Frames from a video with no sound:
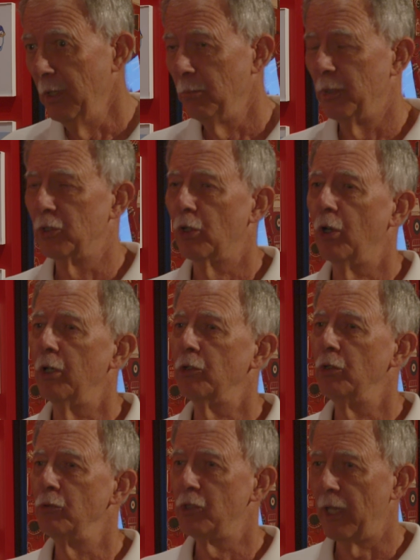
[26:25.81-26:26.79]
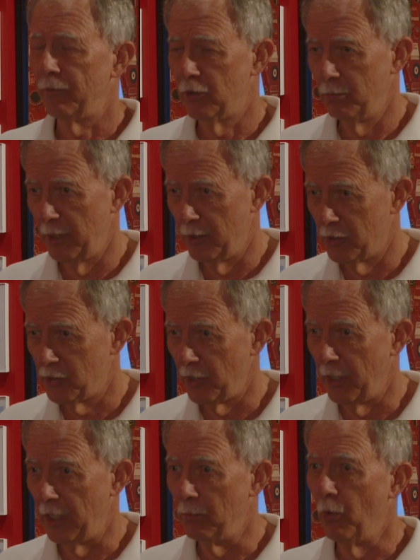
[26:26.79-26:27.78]
But the cartoons have to be the
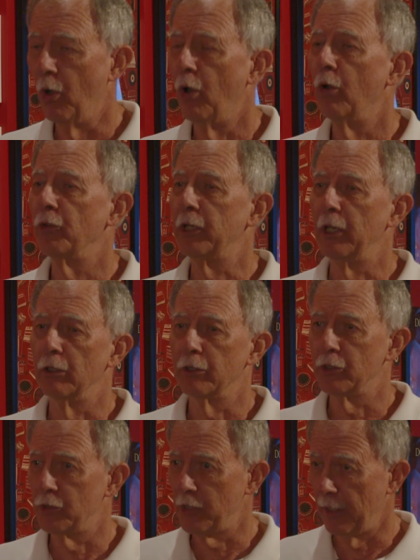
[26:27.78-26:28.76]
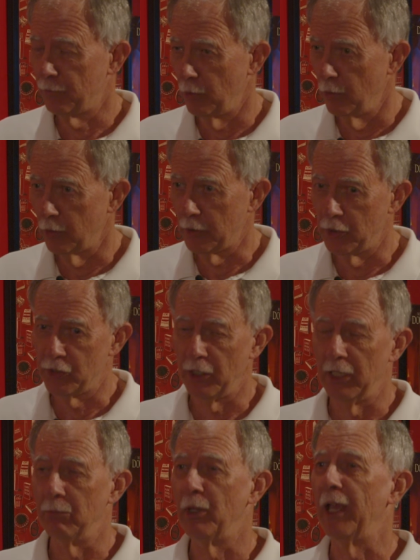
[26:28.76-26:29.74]
same. All the characters have to look the
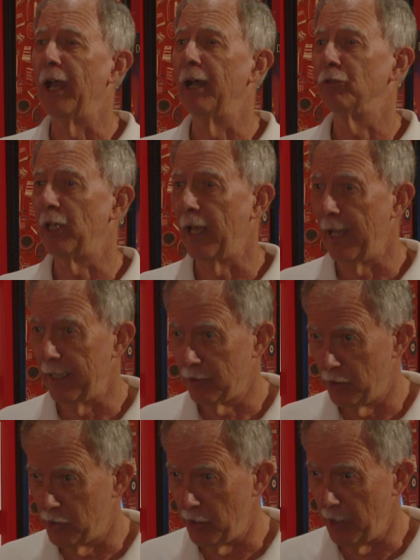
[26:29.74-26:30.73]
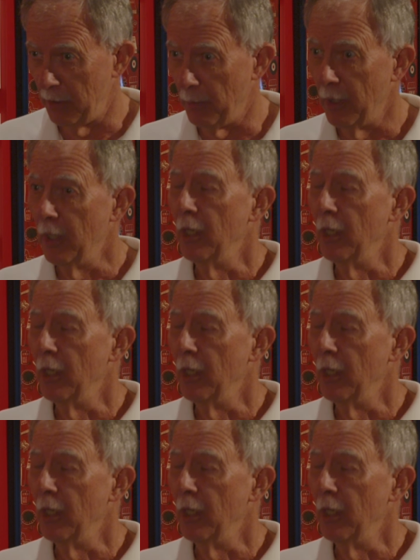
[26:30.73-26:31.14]
same. They have to act the same.